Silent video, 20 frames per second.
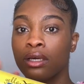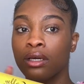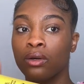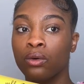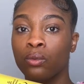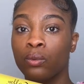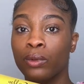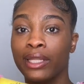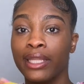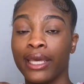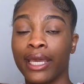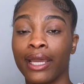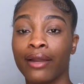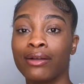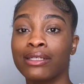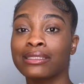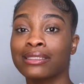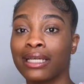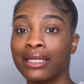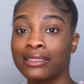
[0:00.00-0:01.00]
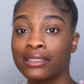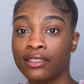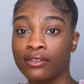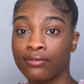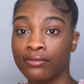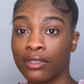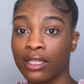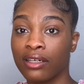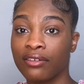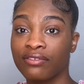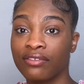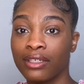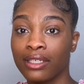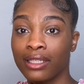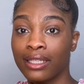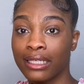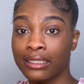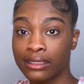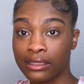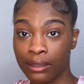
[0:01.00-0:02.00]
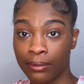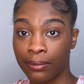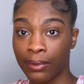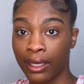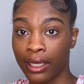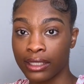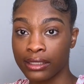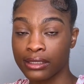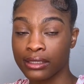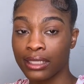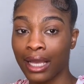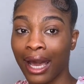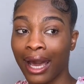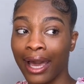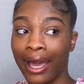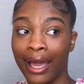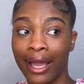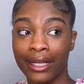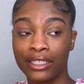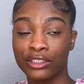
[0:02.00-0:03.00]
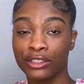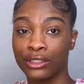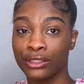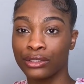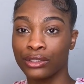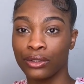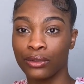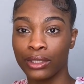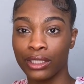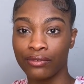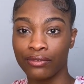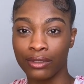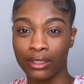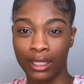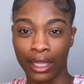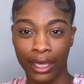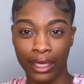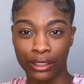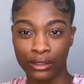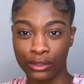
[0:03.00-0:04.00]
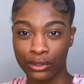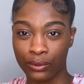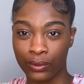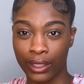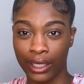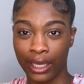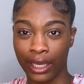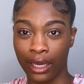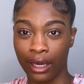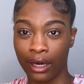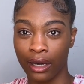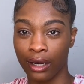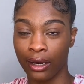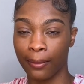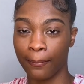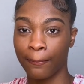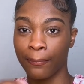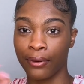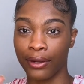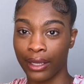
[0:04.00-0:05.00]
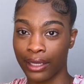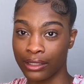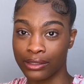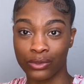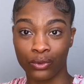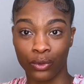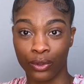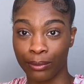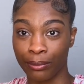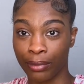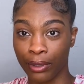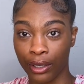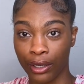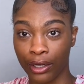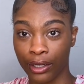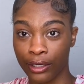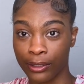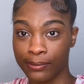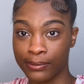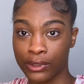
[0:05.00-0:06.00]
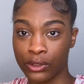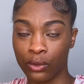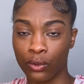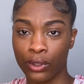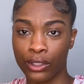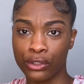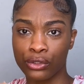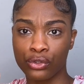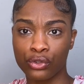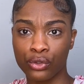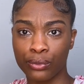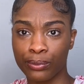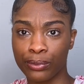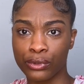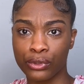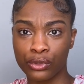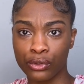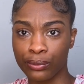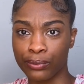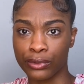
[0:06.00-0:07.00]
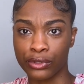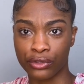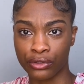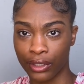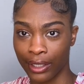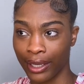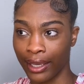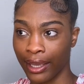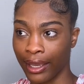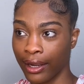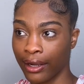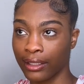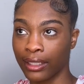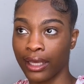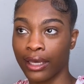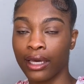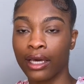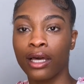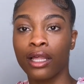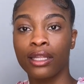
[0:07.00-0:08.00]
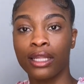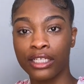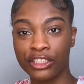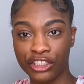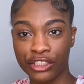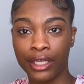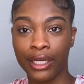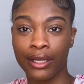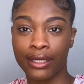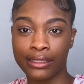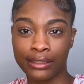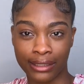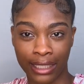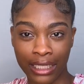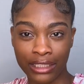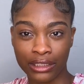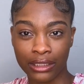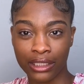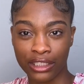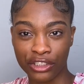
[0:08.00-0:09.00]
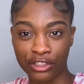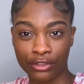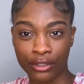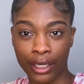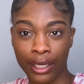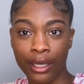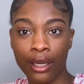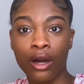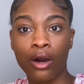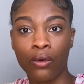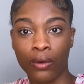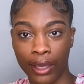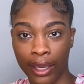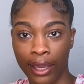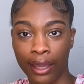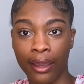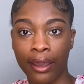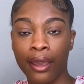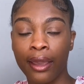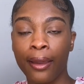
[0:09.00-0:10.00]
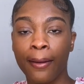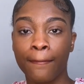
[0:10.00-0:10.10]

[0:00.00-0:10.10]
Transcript: When the hair is nice and fluffy, that's the best. I actually don't even like doing braids on perms or super straight hair. Like, unless your hair is naturally straight, okay.